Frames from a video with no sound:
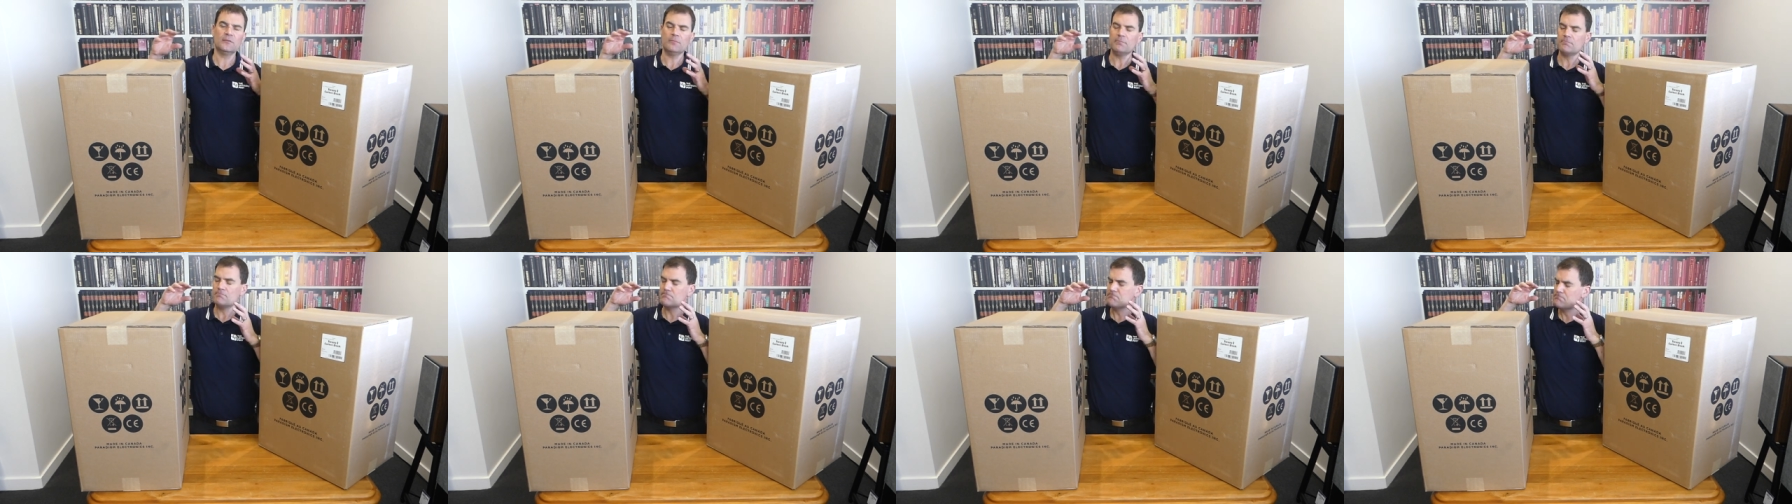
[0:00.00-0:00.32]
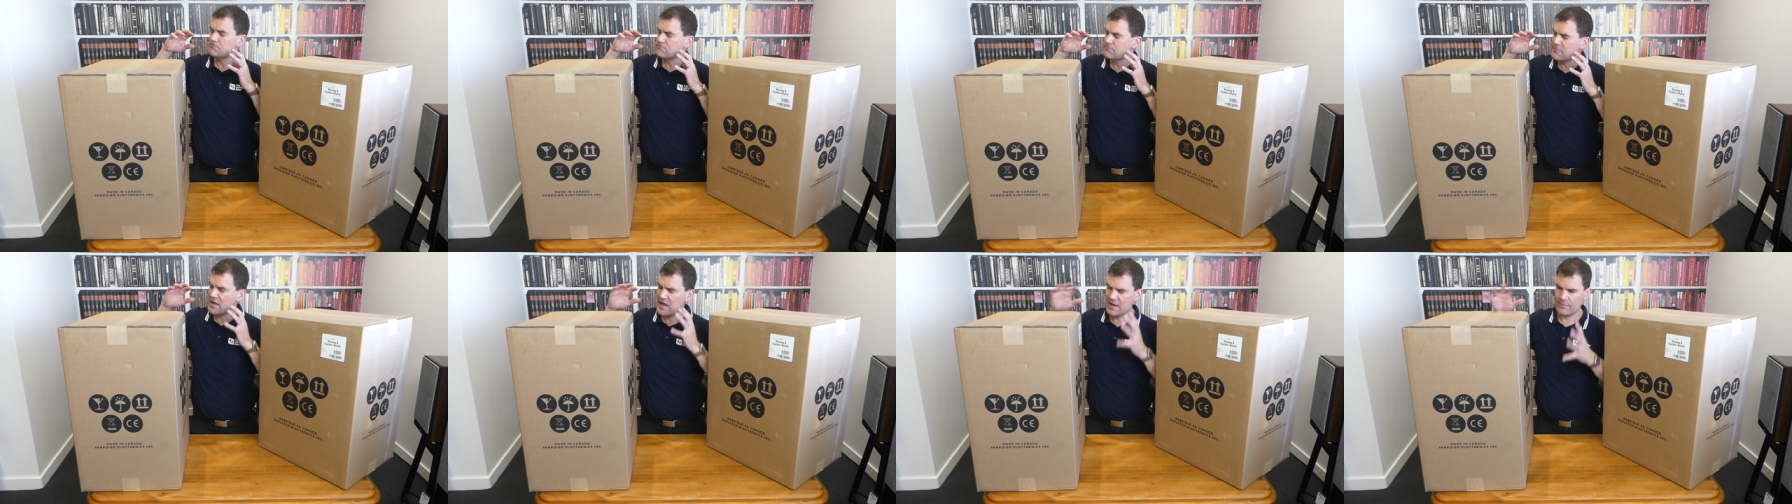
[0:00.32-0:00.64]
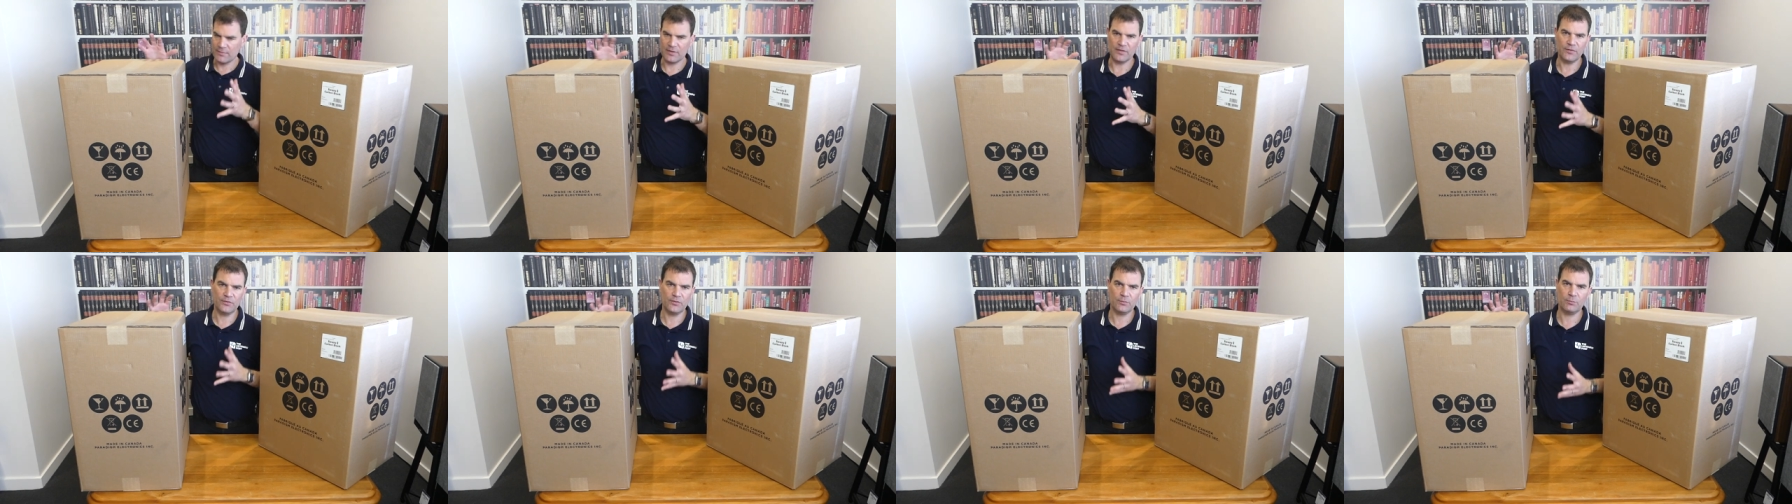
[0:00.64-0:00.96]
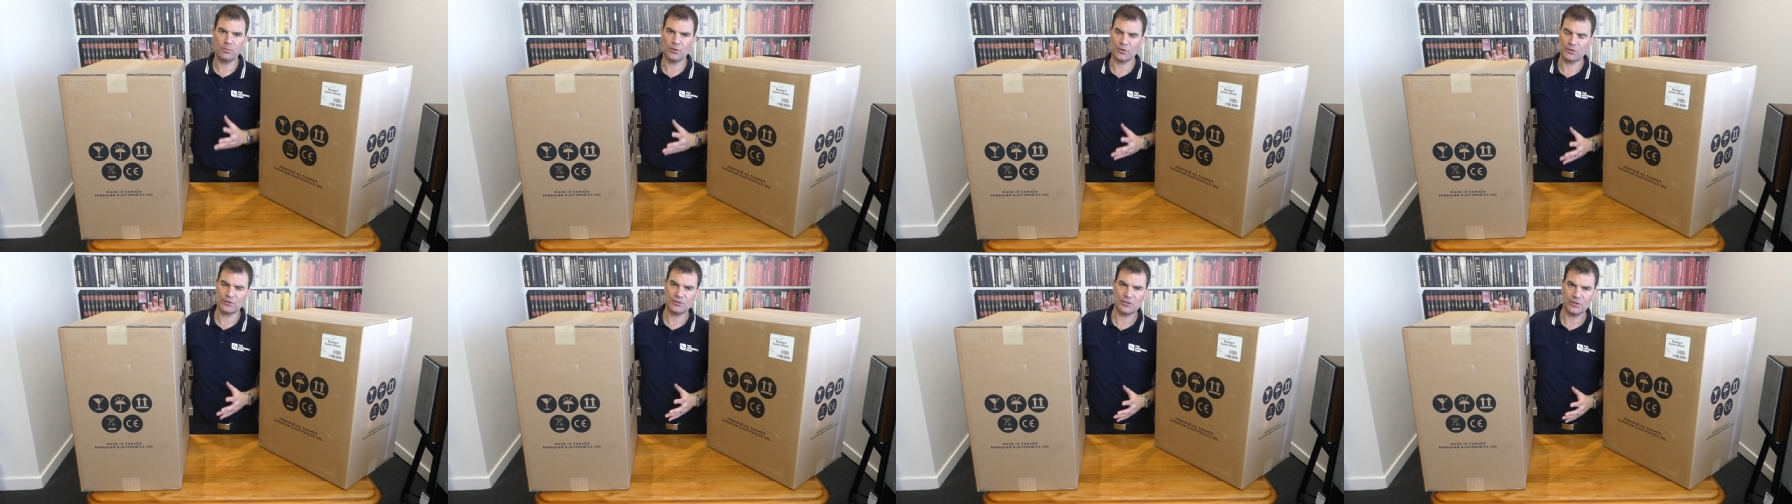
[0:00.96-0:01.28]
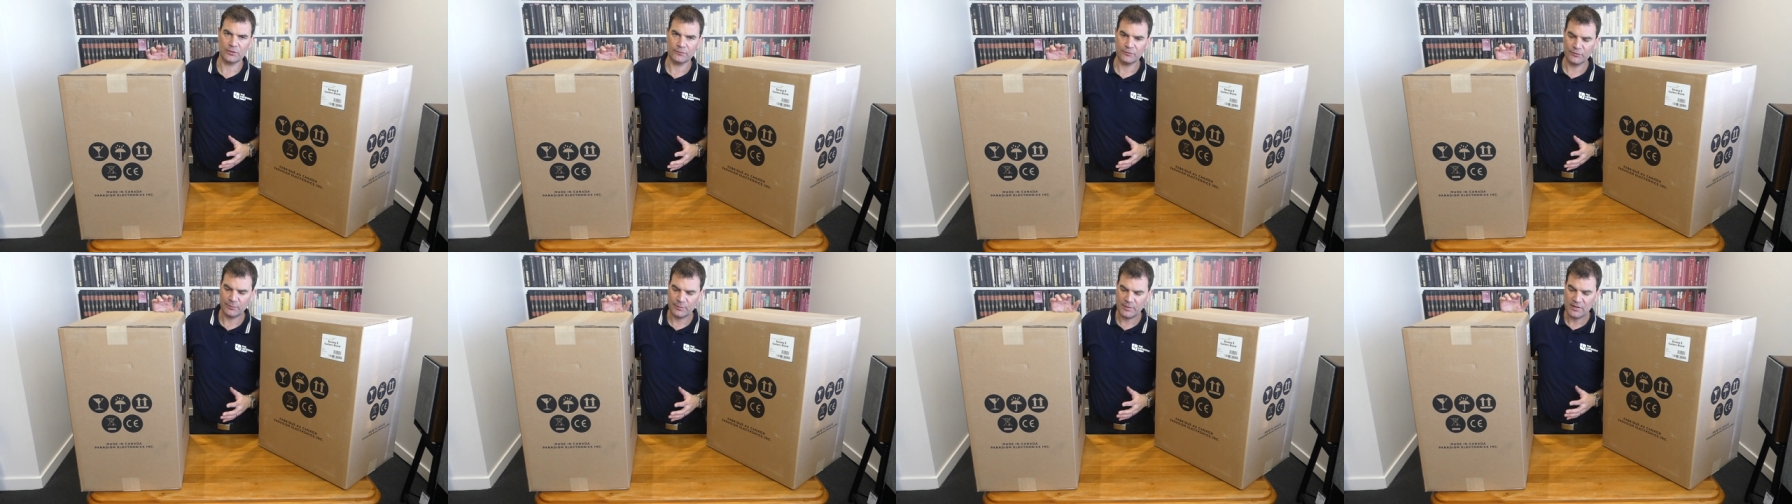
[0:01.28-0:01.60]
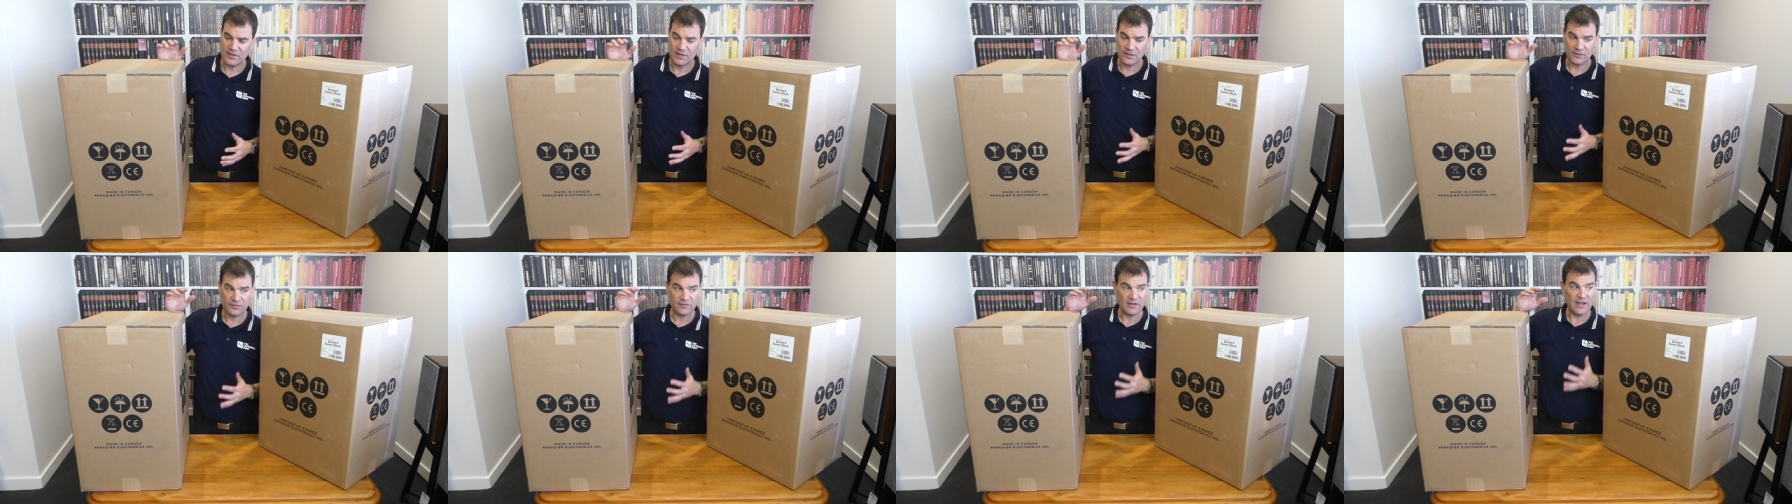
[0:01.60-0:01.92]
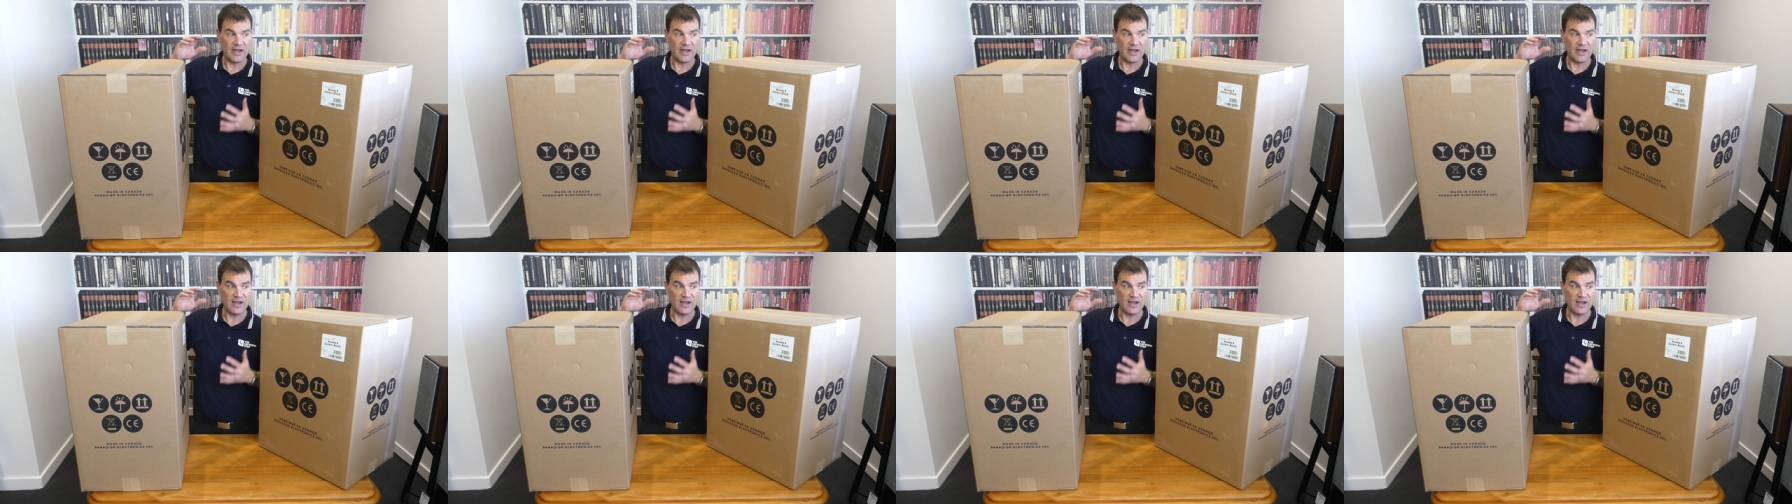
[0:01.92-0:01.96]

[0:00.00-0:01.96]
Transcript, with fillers: mammoth bookshelf speakers